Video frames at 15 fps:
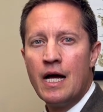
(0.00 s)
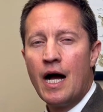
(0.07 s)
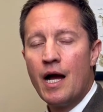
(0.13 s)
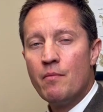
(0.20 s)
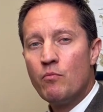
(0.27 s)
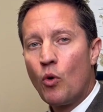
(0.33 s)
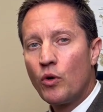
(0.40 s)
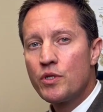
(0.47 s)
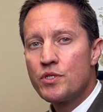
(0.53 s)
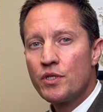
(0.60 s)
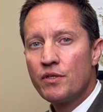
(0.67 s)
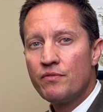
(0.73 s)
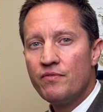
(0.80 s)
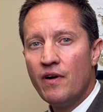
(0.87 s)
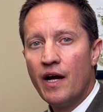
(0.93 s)
I'm board
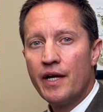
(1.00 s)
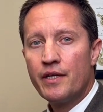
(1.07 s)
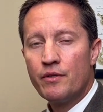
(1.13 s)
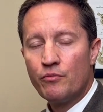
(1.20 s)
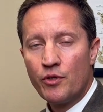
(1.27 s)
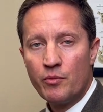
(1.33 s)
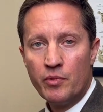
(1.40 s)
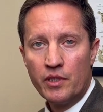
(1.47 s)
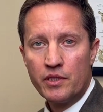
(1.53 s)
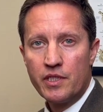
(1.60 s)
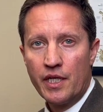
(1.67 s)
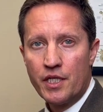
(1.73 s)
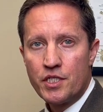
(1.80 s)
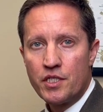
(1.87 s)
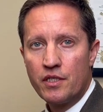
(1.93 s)
certified in
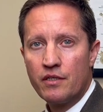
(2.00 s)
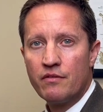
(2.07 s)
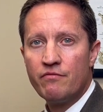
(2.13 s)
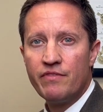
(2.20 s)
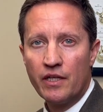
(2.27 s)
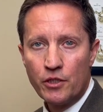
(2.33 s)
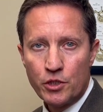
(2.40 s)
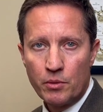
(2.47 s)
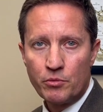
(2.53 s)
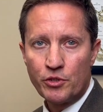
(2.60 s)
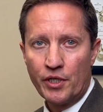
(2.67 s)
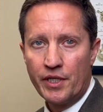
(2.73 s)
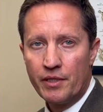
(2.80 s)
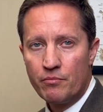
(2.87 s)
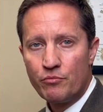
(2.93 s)
rehabilitation, fellowship
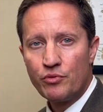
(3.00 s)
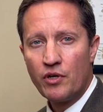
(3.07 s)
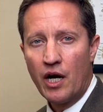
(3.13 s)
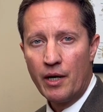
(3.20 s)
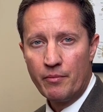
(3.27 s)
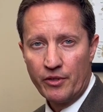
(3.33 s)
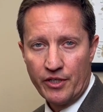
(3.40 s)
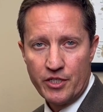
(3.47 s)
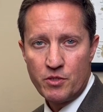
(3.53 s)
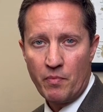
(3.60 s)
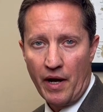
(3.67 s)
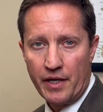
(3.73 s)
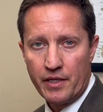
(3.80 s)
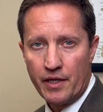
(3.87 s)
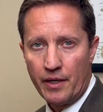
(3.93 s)
trained in primary
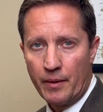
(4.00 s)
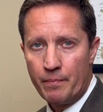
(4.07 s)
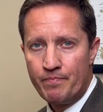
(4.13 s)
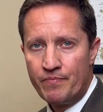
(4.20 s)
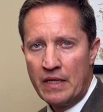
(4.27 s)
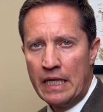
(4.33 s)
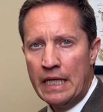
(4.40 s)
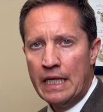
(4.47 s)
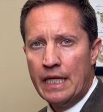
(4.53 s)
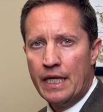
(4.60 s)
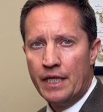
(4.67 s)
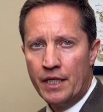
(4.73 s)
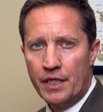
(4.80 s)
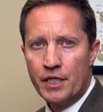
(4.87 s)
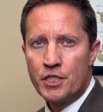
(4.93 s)
spine care.
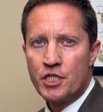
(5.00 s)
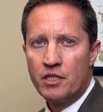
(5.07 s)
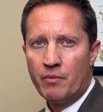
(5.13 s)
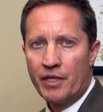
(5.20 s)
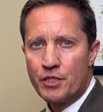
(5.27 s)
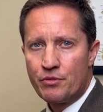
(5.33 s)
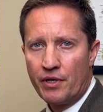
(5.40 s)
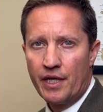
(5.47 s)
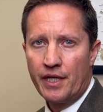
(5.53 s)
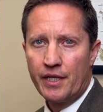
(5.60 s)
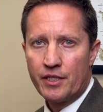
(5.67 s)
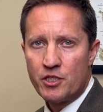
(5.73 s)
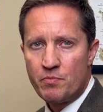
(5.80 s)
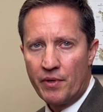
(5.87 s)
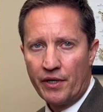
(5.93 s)
In addition to my training,
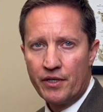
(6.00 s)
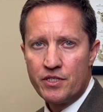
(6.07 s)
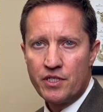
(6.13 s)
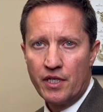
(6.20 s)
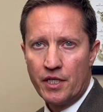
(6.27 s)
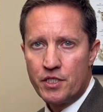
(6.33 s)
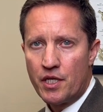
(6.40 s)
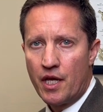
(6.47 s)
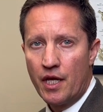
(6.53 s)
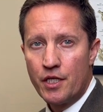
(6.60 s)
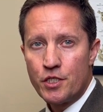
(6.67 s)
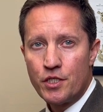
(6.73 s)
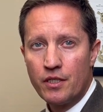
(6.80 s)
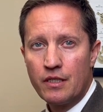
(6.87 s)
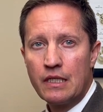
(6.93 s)
experience, and
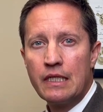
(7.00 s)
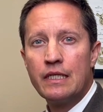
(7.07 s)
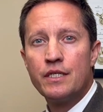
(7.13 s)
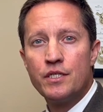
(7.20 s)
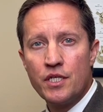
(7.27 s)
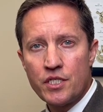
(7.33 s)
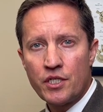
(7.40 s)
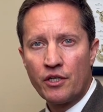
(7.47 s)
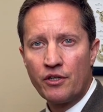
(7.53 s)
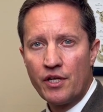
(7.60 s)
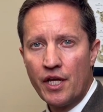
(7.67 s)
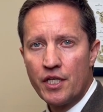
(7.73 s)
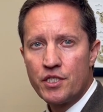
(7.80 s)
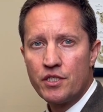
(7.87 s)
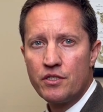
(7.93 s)
education, disc
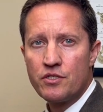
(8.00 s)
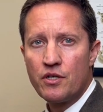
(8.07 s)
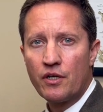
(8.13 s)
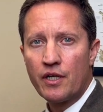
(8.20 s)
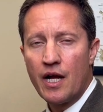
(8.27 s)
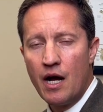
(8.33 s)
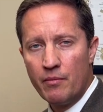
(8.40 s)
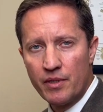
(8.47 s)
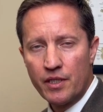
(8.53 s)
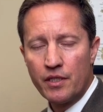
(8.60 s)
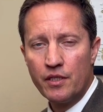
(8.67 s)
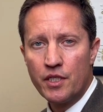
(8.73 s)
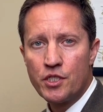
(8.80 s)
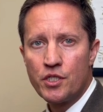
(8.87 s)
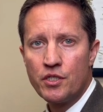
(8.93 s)
herniations are common
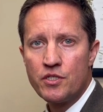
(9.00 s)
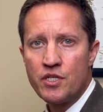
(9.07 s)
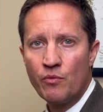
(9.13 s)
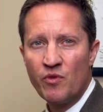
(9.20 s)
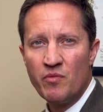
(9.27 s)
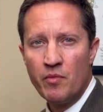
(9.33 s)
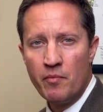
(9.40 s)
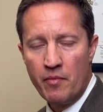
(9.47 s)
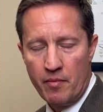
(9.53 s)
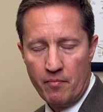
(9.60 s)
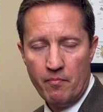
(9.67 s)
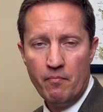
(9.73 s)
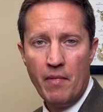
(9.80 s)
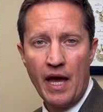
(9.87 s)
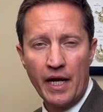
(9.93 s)
conditions that we've been
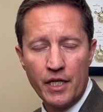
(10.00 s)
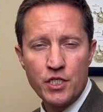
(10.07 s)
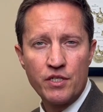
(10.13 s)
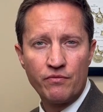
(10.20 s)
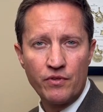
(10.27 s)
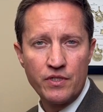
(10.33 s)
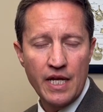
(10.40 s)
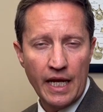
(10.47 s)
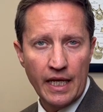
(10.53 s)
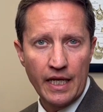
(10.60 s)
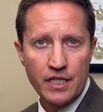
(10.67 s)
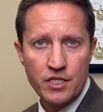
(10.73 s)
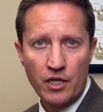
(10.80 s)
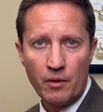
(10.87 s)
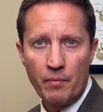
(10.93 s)
managing for
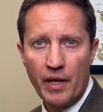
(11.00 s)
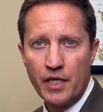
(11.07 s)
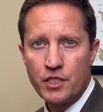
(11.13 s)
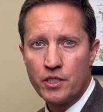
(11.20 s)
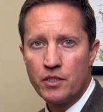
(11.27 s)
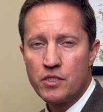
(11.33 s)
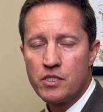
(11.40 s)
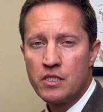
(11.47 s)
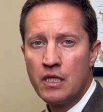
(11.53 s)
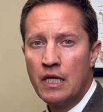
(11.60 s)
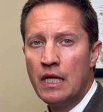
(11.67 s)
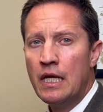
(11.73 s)
decades in our patients.